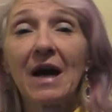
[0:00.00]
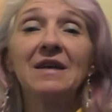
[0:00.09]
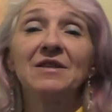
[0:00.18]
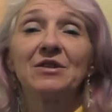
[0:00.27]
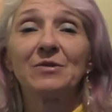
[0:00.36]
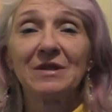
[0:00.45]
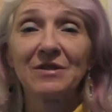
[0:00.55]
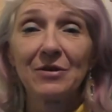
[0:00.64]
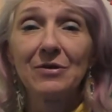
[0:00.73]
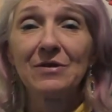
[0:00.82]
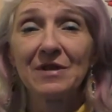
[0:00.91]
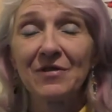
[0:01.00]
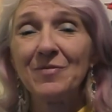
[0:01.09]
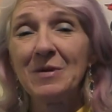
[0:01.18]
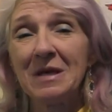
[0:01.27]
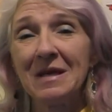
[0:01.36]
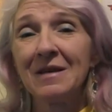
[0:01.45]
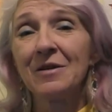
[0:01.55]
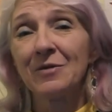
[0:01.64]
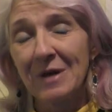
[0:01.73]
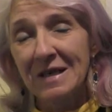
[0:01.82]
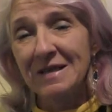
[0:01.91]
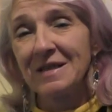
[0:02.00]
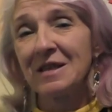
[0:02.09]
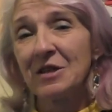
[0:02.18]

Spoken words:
as a result of being arrested